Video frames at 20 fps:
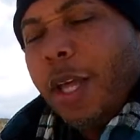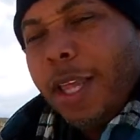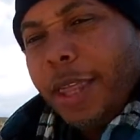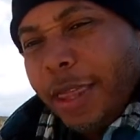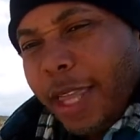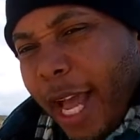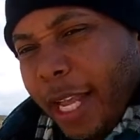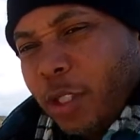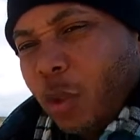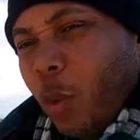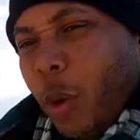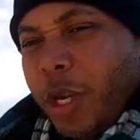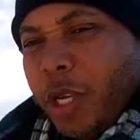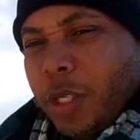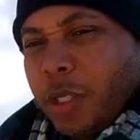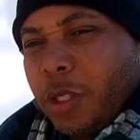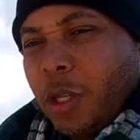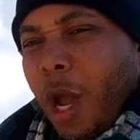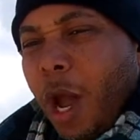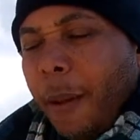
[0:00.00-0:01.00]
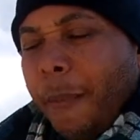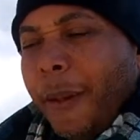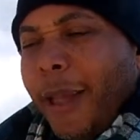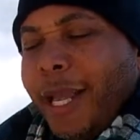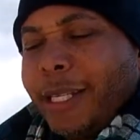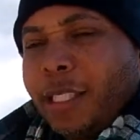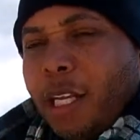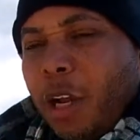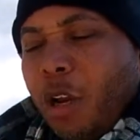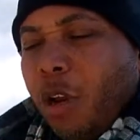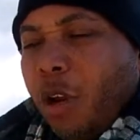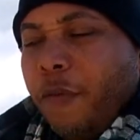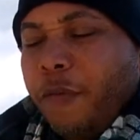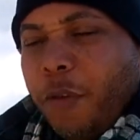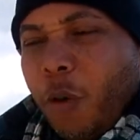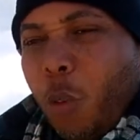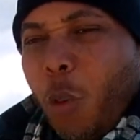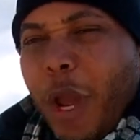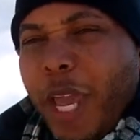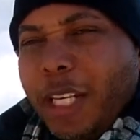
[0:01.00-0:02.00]
that's where you stop and start looking for
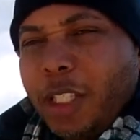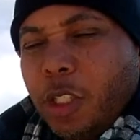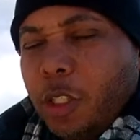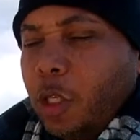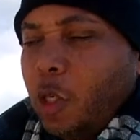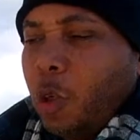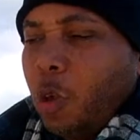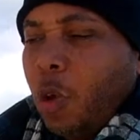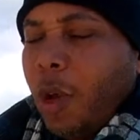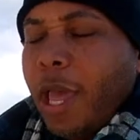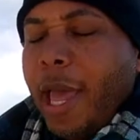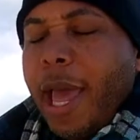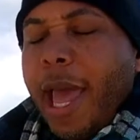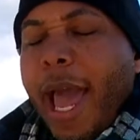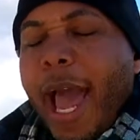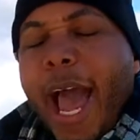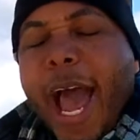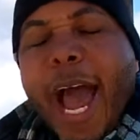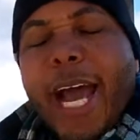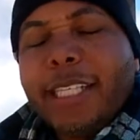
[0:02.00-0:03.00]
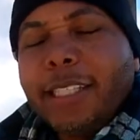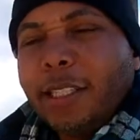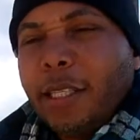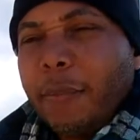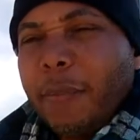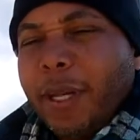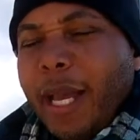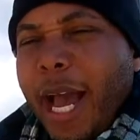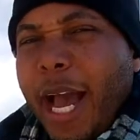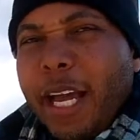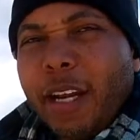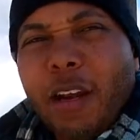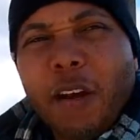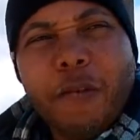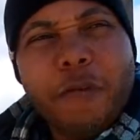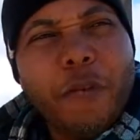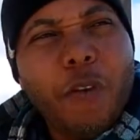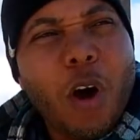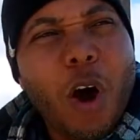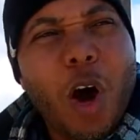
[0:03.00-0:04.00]
ways to add some kind of
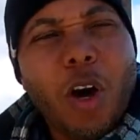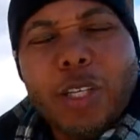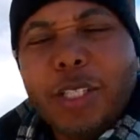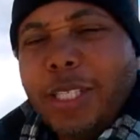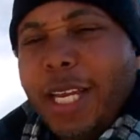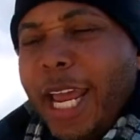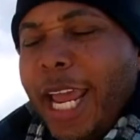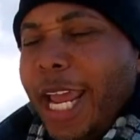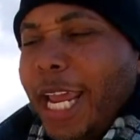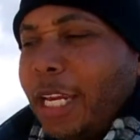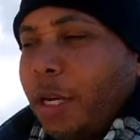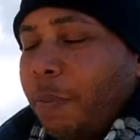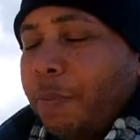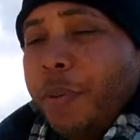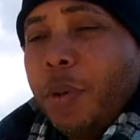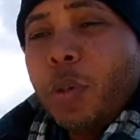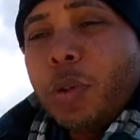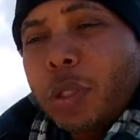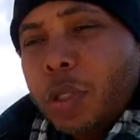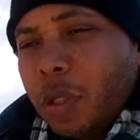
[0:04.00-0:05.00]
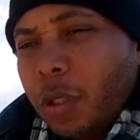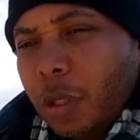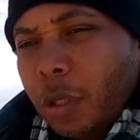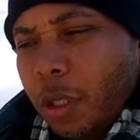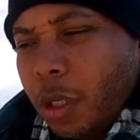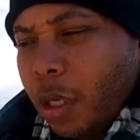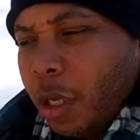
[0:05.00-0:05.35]
octane booster,